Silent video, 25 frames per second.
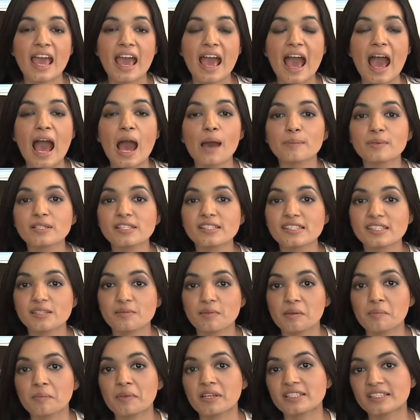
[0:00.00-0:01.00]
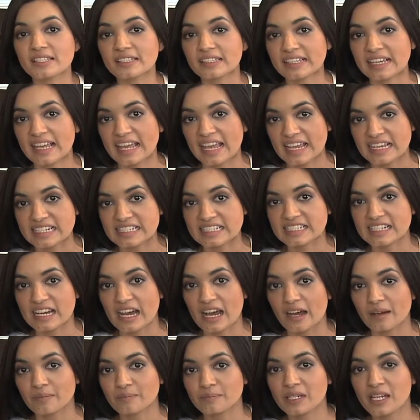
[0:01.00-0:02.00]
happens to be mentally
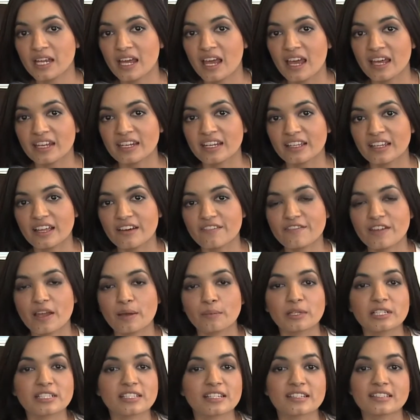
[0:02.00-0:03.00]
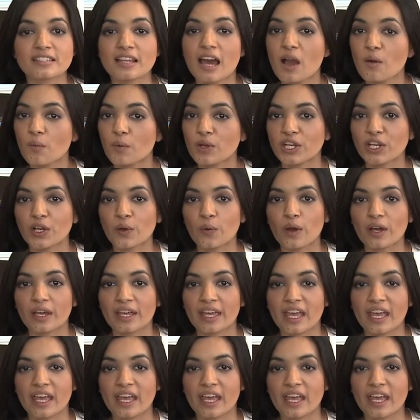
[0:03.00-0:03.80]
handicapped. Now, that family did not want to go on